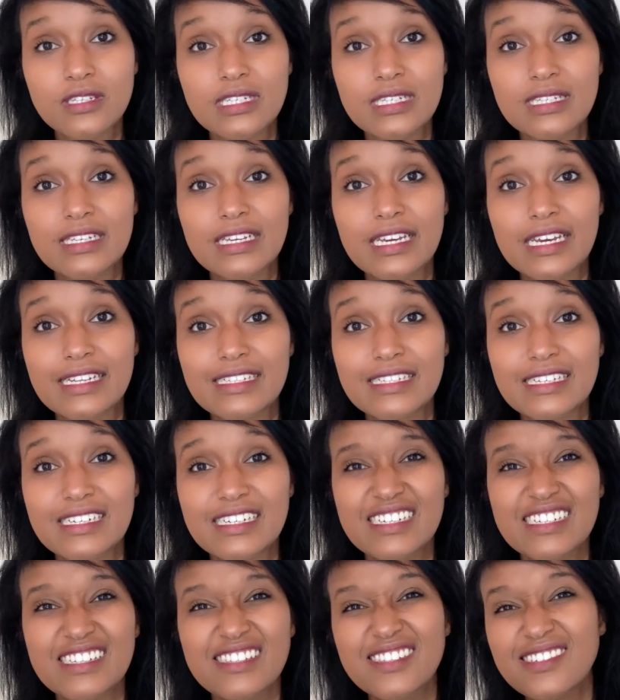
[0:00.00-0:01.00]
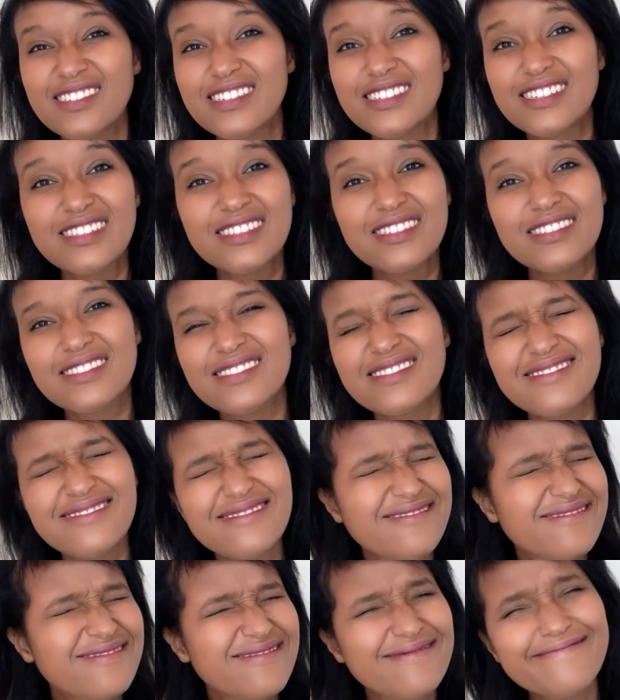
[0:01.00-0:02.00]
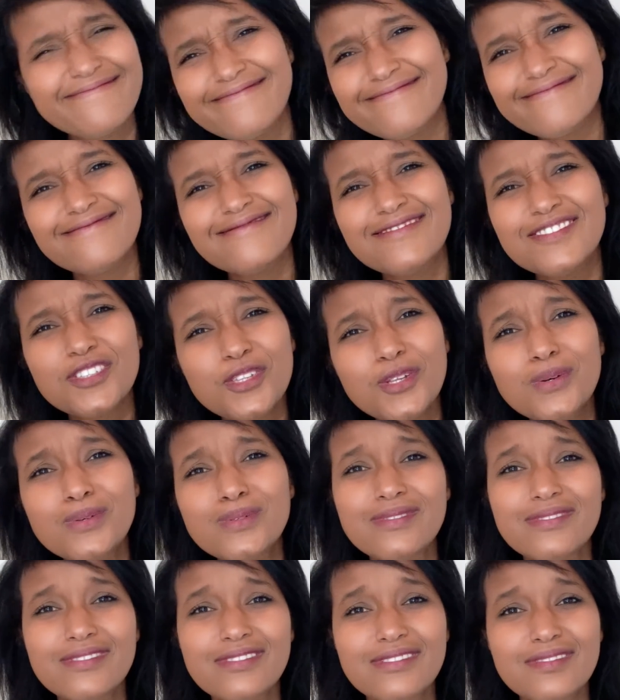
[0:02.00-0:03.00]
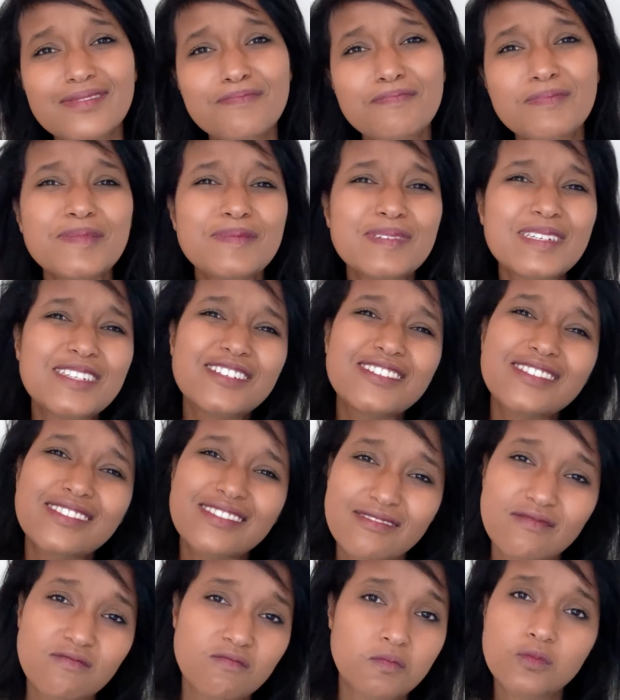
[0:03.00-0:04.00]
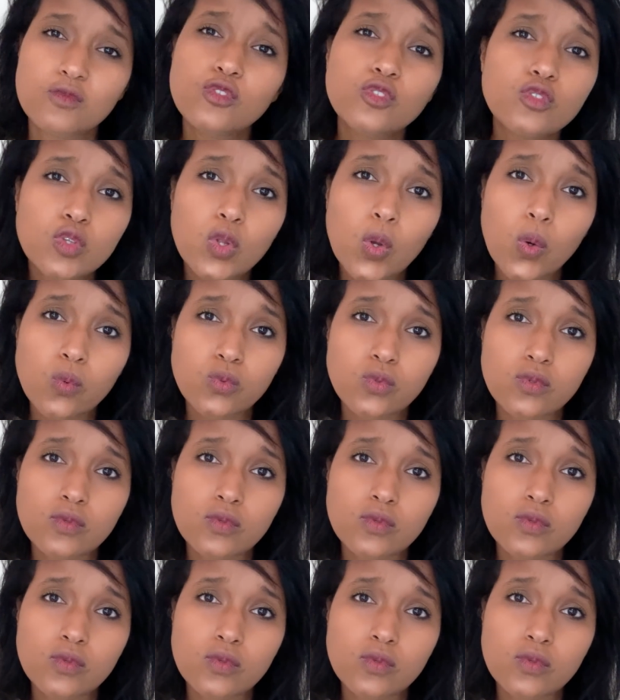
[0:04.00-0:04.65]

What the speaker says: in the end. So just don't. Maybe just don't.